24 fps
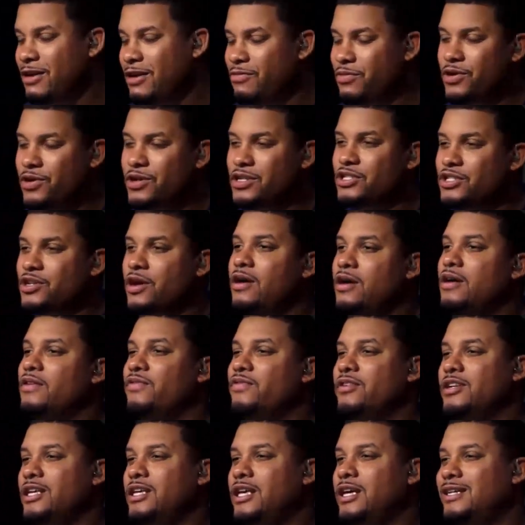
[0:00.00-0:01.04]
We're going to start off in
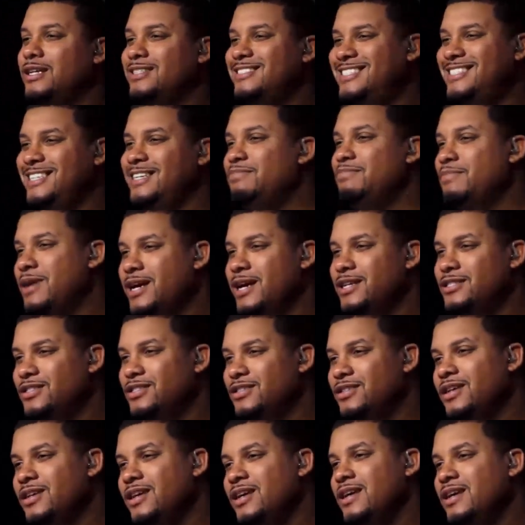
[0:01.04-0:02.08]
the key of D major,
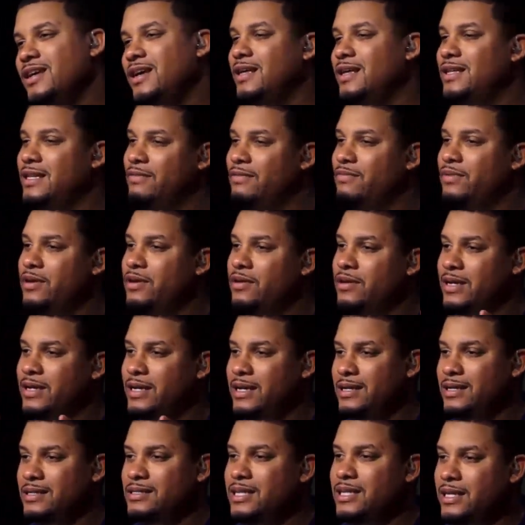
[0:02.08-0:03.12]
and then we're going to
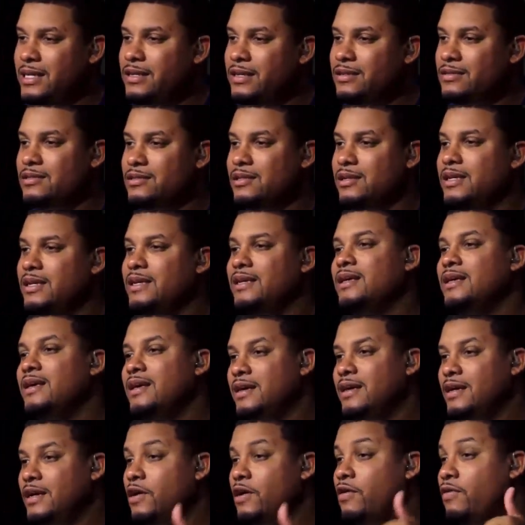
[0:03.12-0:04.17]
continuously
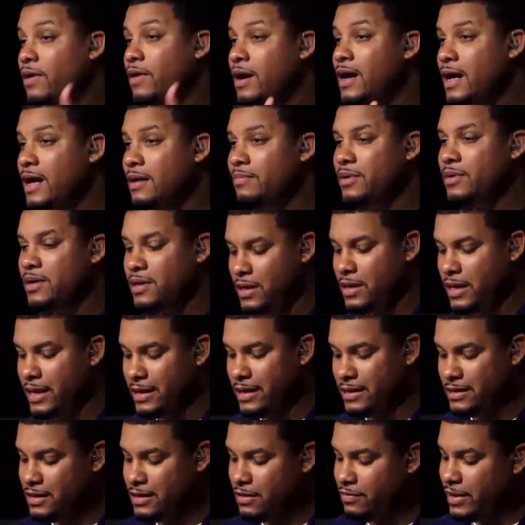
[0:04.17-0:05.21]
go up
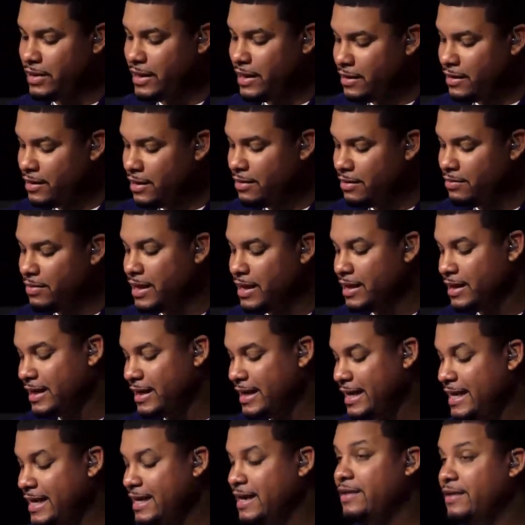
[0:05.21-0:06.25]
until we end up in the
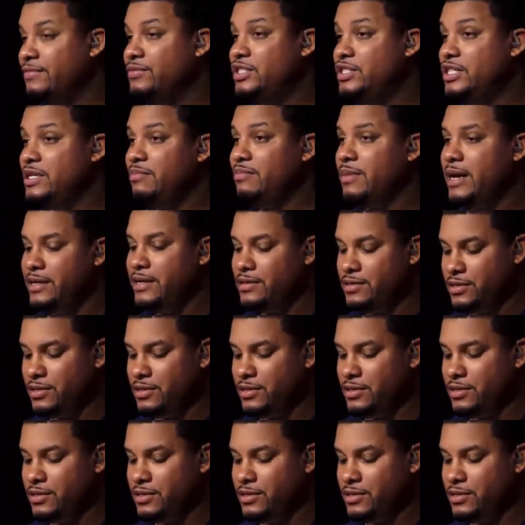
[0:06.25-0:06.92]
key of G major.